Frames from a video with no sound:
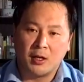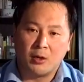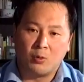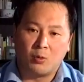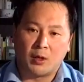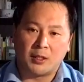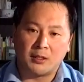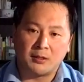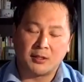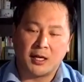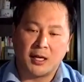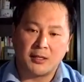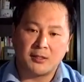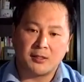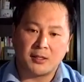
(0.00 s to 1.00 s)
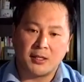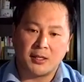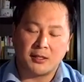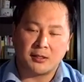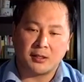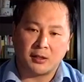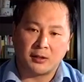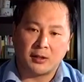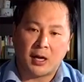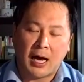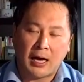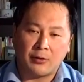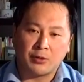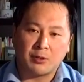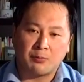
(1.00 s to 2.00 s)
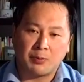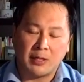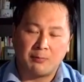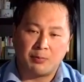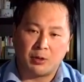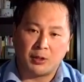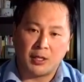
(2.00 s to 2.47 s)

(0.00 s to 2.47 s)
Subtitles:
what it does is it allows people,